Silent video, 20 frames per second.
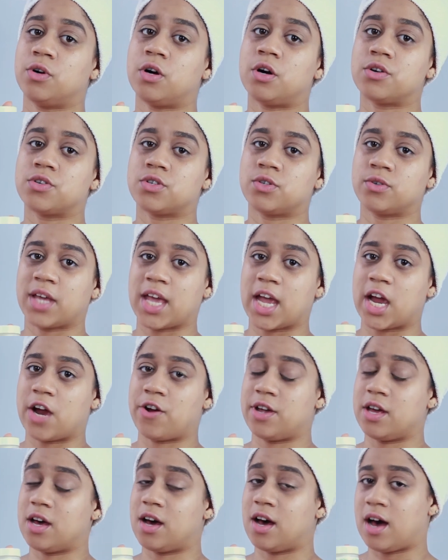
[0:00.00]
also
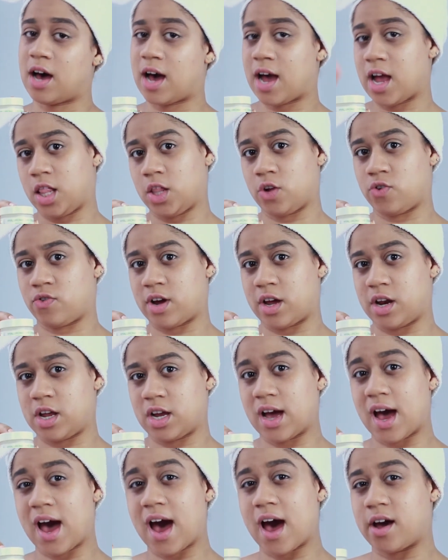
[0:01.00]
carry a
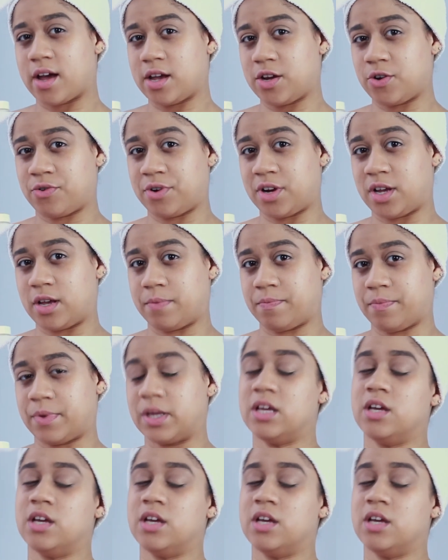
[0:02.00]
hyaluronic eye cream.